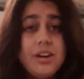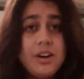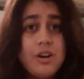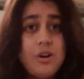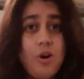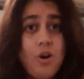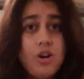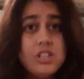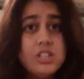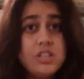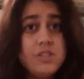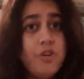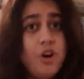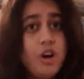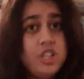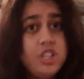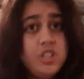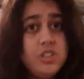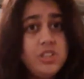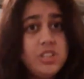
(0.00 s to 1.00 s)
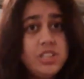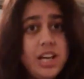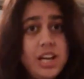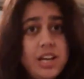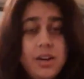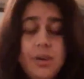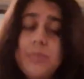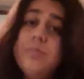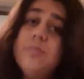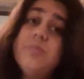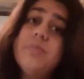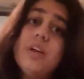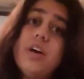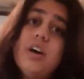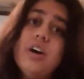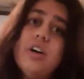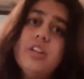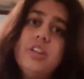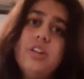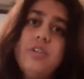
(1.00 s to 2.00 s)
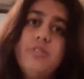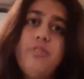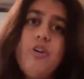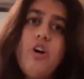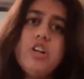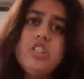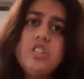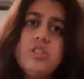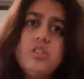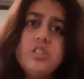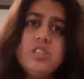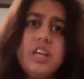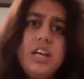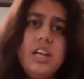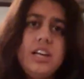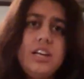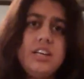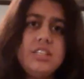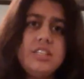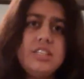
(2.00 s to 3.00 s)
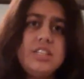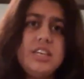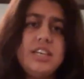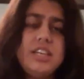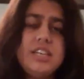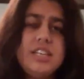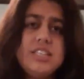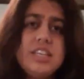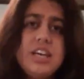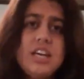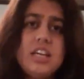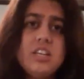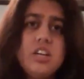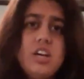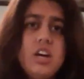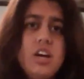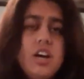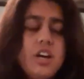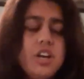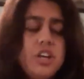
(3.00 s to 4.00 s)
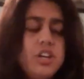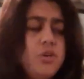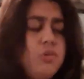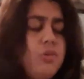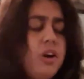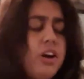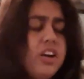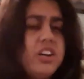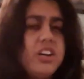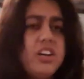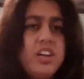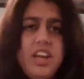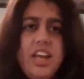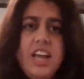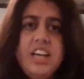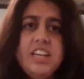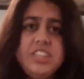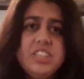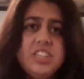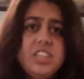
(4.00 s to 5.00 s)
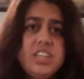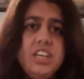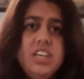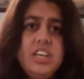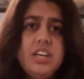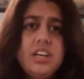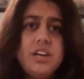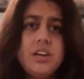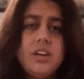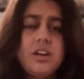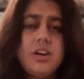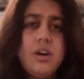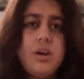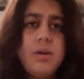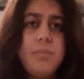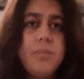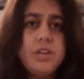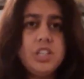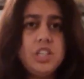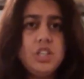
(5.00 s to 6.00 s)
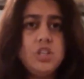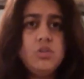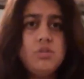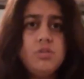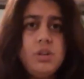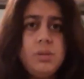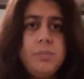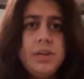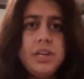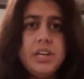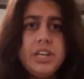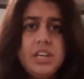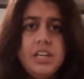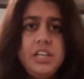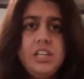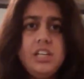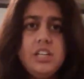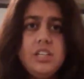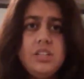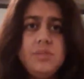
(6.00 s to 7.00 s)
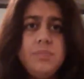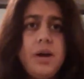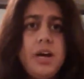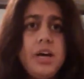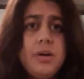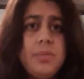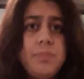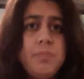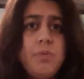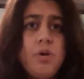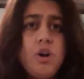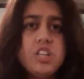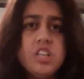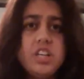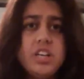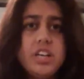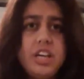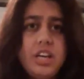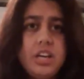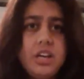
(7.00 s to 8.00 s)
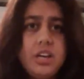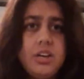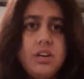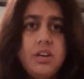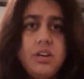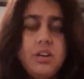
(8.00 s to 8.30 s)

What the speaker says: calls a fortune teller. The fortune teller says that you are a great king, but you will be killed by a potter king.